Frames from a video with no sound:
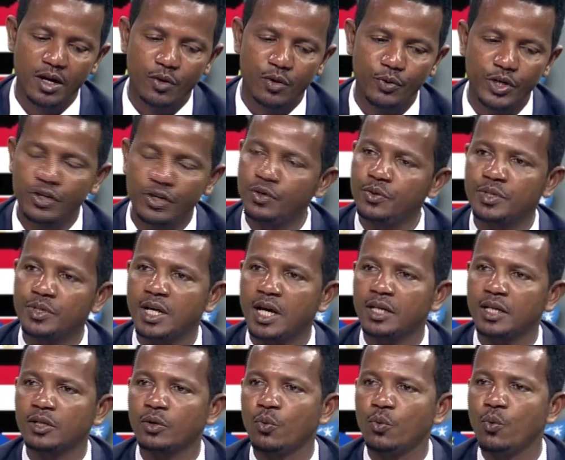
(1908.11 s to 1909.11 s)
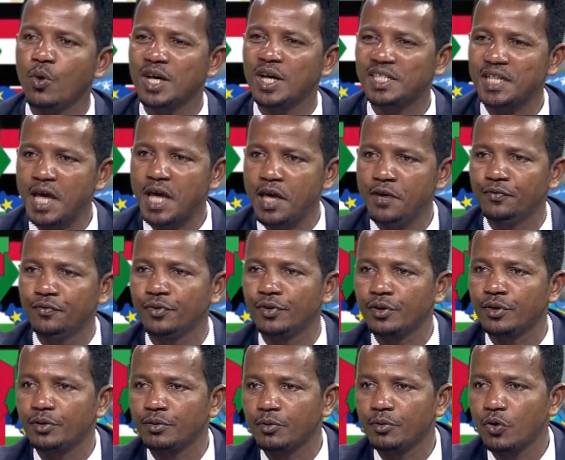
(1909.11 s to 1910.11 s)
we know that
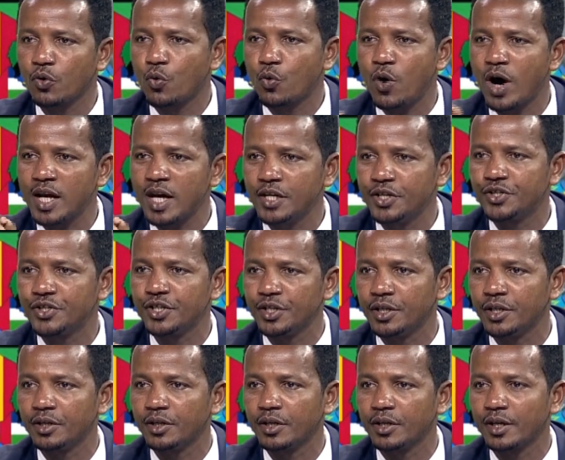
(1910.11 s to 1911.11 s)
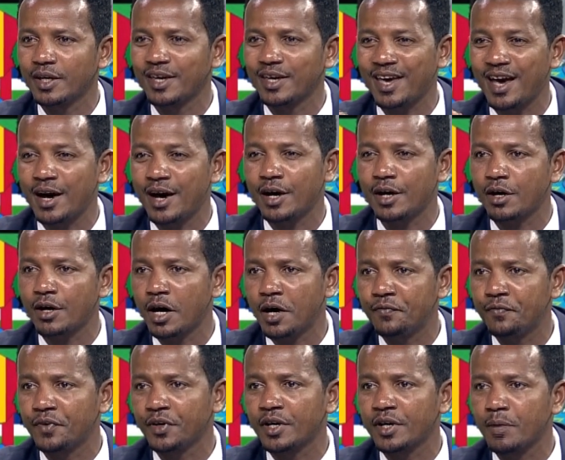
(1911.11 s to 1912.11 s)
whatever quality care
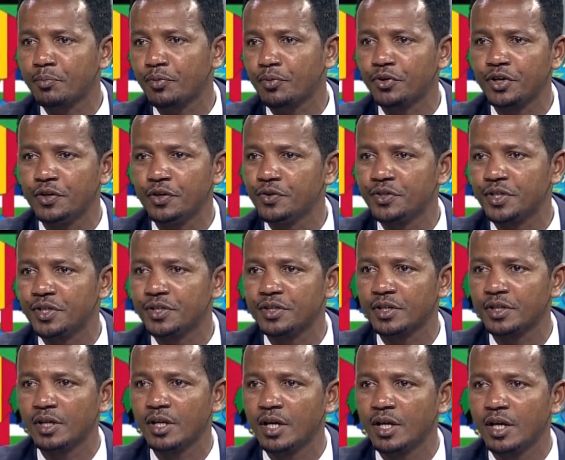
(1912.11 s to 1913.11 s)
Africa produces,